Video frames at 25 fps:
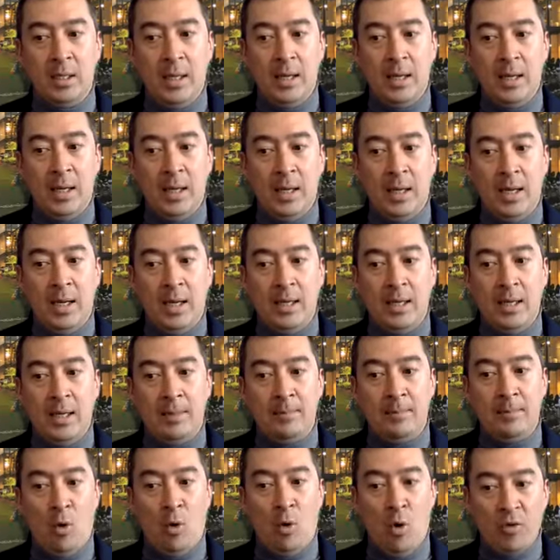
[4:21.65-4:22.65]

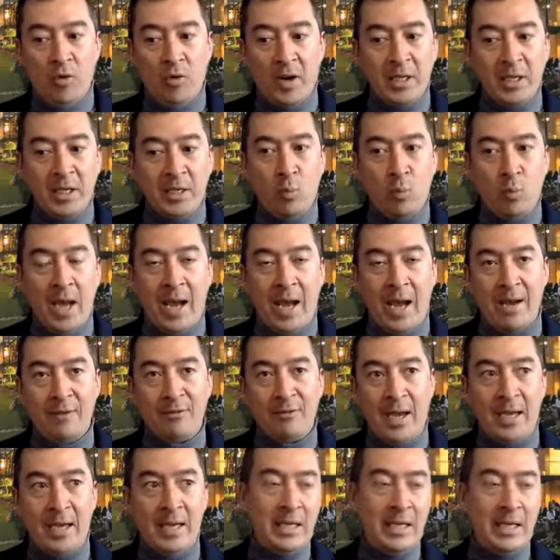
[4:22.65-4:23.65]
Already we have
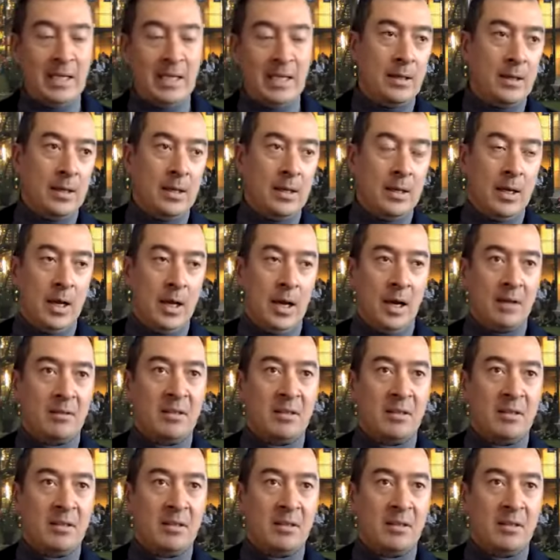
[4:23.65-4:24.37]
I